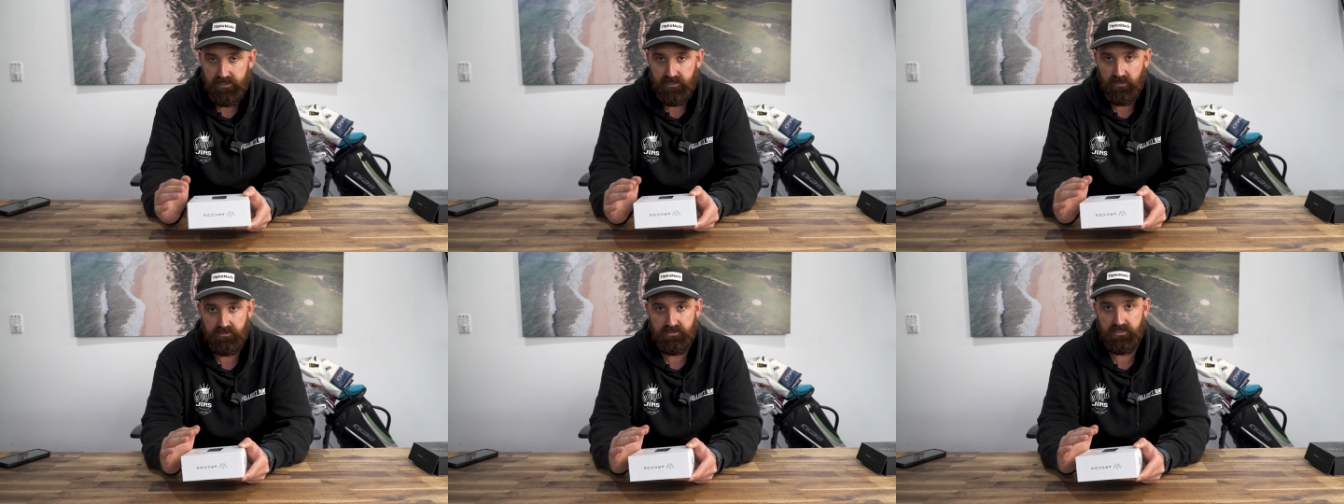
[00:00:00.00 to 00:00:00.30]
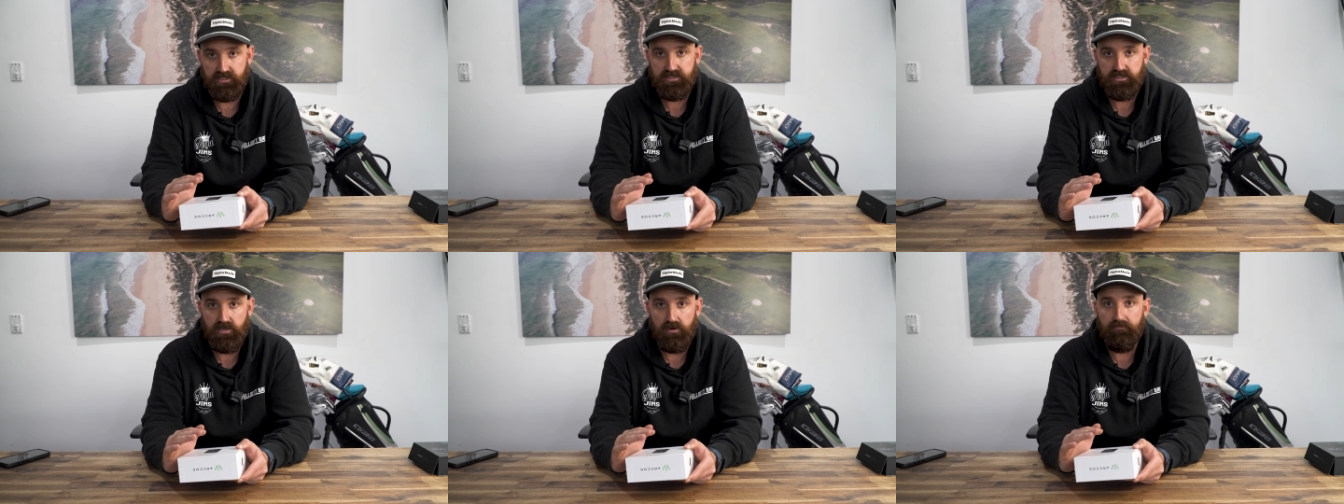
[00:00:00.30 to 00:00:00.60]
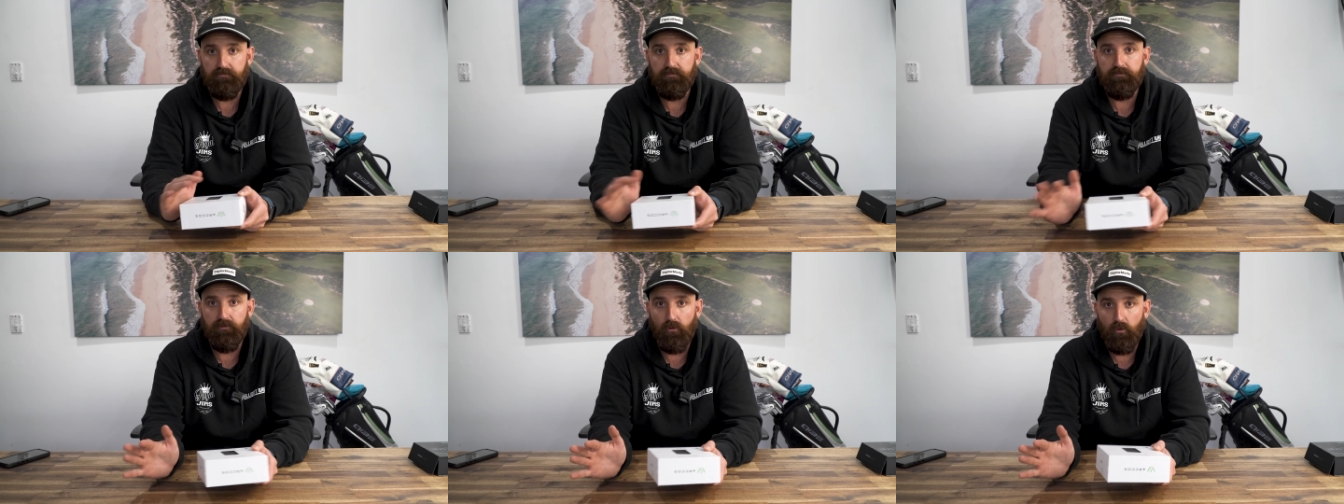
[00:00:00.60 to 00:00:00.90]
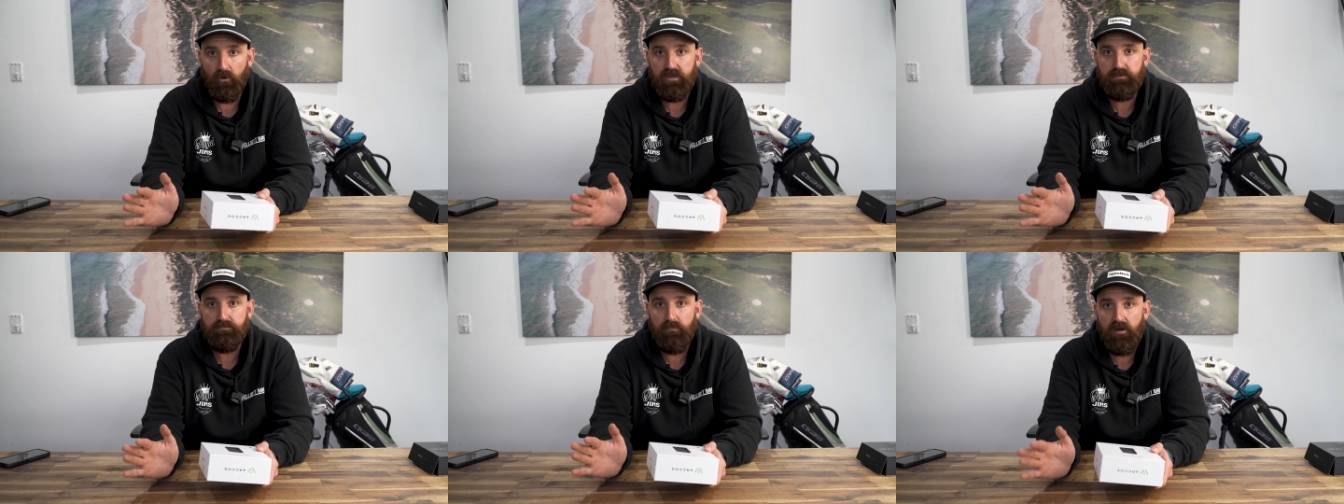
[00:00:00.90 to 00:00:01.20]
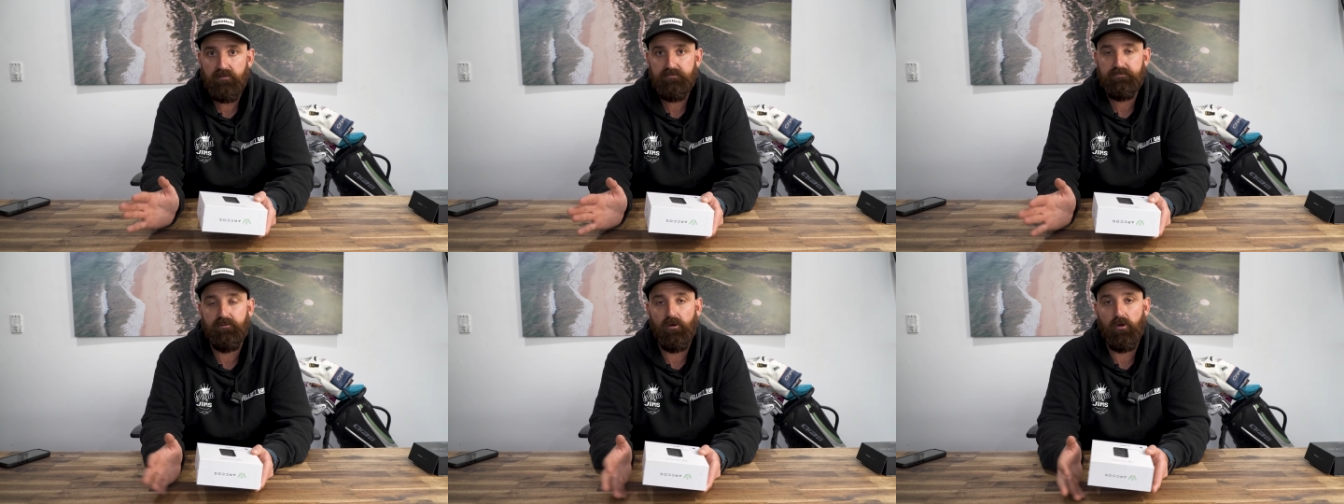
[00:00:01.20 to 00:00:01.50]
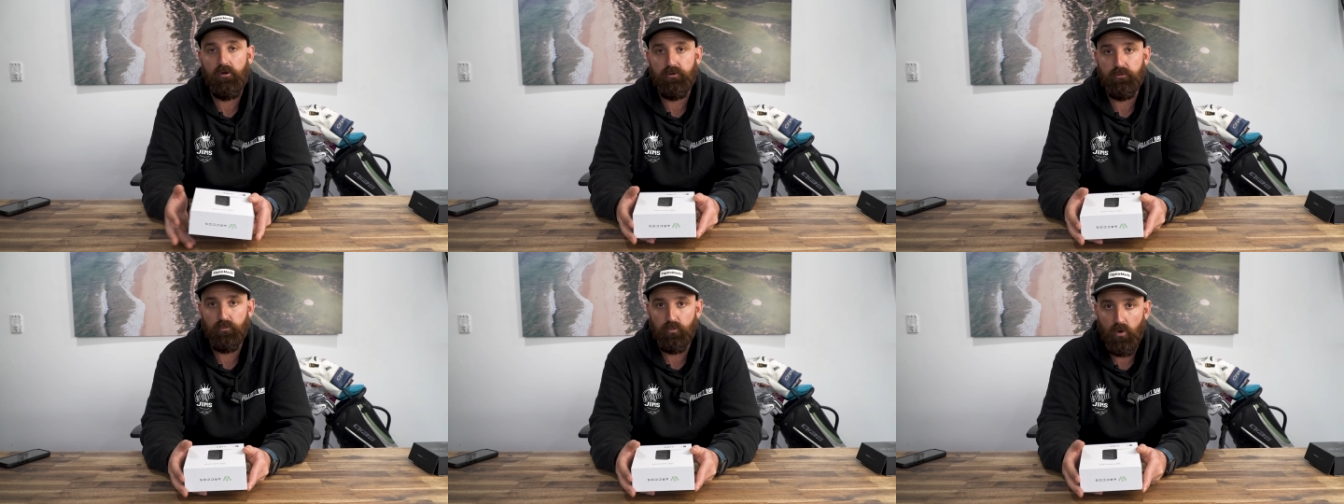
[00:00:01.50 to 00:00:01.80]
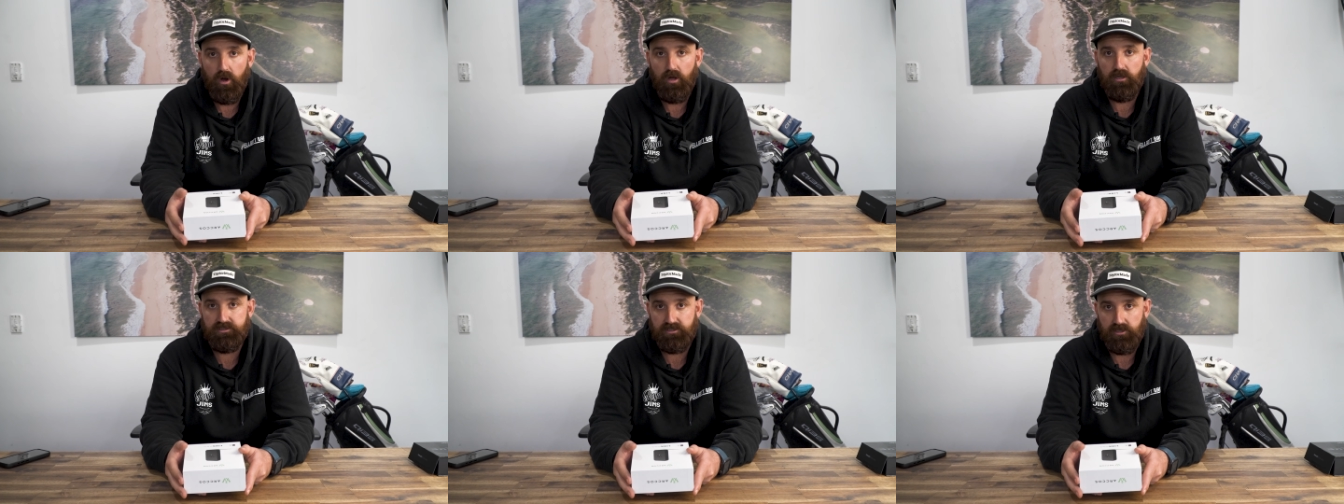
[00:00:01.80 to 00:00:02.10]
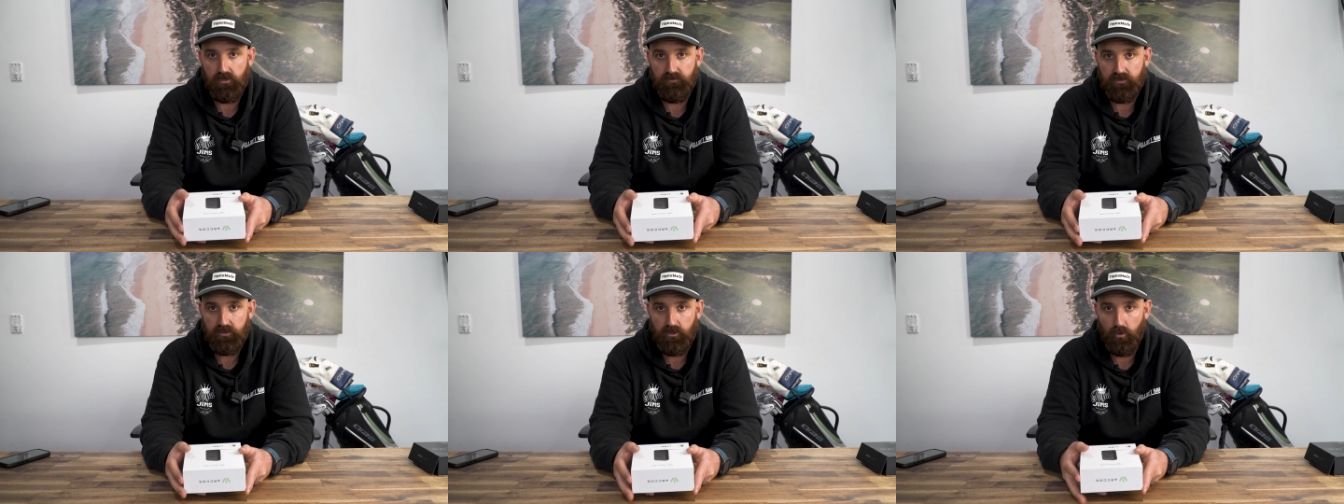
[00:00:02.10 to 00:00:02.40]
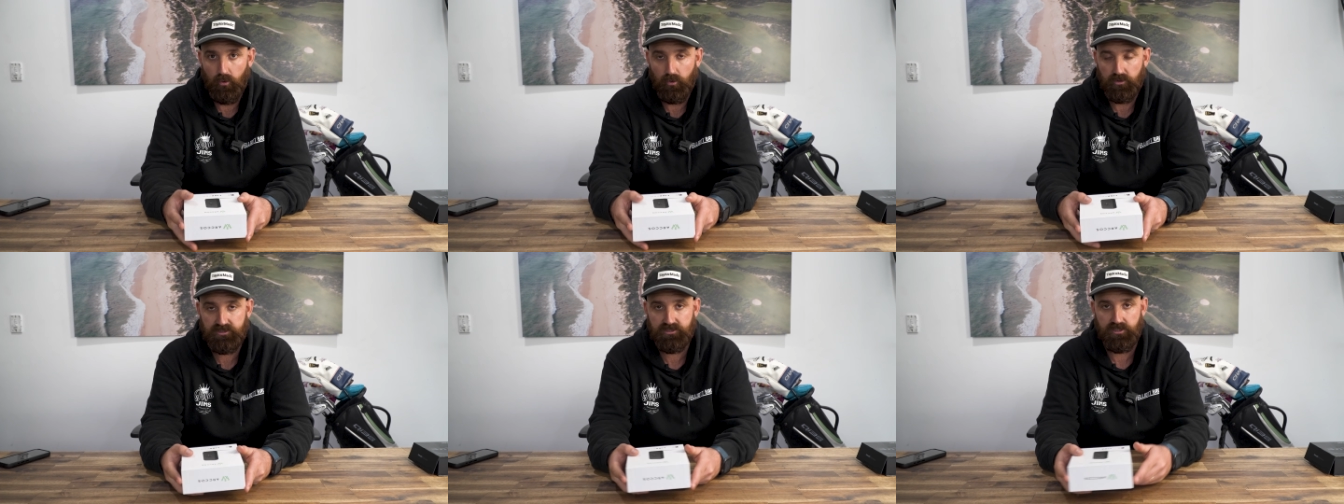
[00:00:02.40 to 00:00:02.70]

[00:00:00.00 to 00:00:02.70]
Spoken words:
and I just avoid my phone whilst on the course.